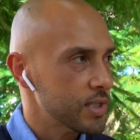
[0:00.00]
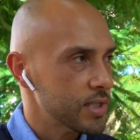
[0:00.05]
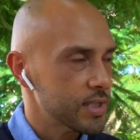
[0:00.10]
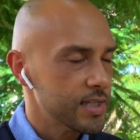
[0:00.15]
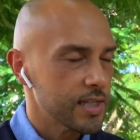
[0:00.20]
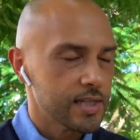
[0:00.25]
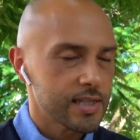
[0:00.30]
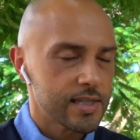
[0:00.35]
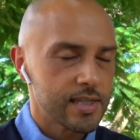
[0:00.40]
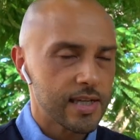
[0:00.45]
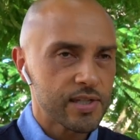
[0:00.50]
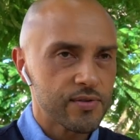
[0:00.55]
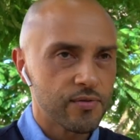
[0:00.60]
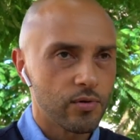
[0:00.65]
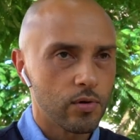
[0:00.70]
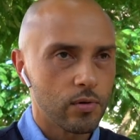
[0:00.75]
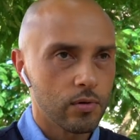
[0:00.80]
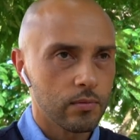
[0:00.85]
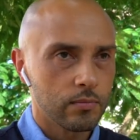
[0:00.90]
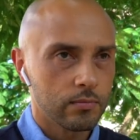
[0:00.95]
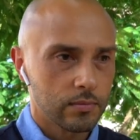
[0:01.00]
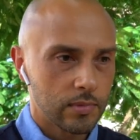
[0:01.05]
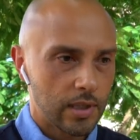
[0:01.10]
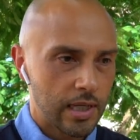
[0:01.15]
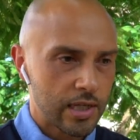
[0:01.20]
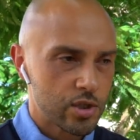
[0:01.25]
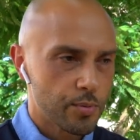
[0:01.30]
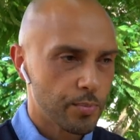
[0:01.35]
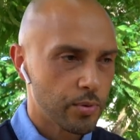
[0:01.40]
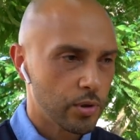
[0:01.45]
successful
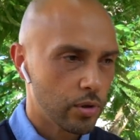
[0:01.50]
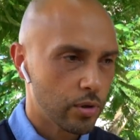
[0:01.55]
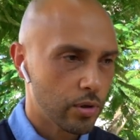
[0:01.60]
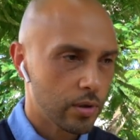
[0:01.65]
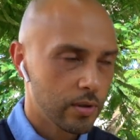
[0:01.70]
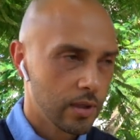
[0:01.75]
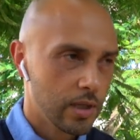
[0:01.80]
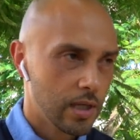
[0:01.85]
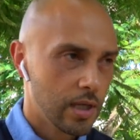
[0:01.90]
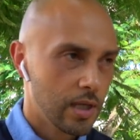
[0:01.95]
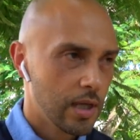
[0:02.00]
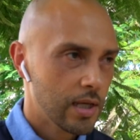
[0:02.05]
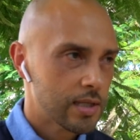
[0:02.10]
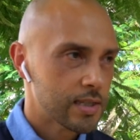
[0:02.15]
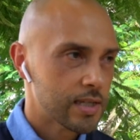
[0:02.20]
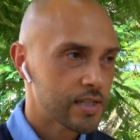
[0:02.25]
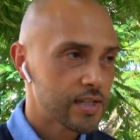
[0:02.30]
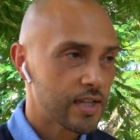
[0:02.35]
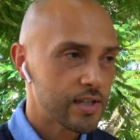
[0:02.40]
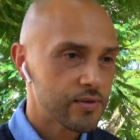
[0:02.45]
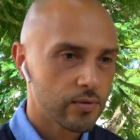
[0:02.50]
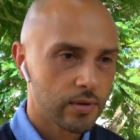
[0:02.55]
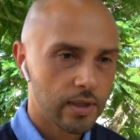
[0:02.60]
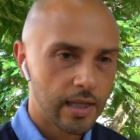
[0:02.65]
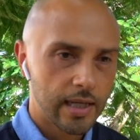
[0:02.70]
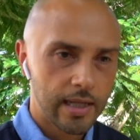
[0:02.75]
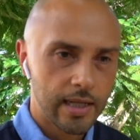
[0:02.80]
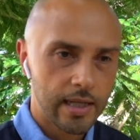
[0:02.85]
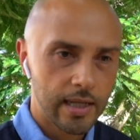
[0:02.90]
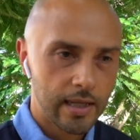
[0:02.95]
entrepreneur, successful
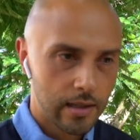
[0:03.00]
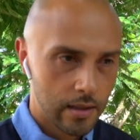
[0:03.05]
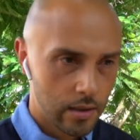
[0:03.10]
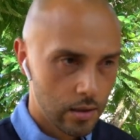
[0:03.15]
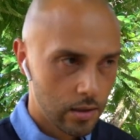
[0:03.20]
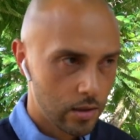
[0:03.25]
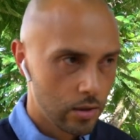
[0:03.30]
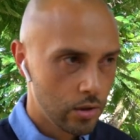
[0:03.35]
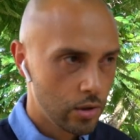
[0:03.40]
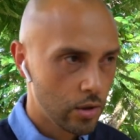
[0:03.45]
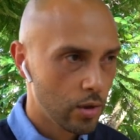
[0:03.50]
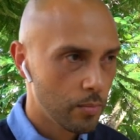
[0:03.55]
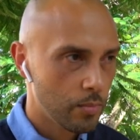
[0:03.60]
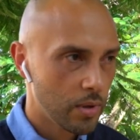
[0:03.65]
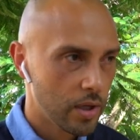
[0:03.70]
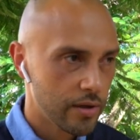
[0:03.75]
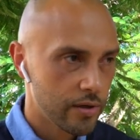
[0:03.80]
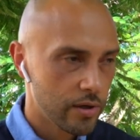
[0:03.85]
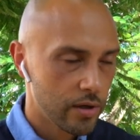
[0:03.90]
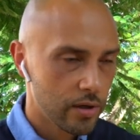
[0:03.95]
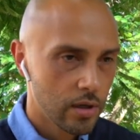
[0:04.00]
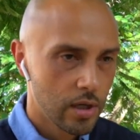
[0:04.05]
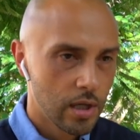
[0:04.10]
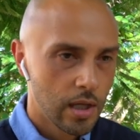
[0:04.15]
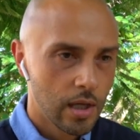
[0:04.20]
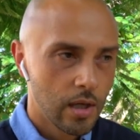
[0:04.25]
lady, you're a mother,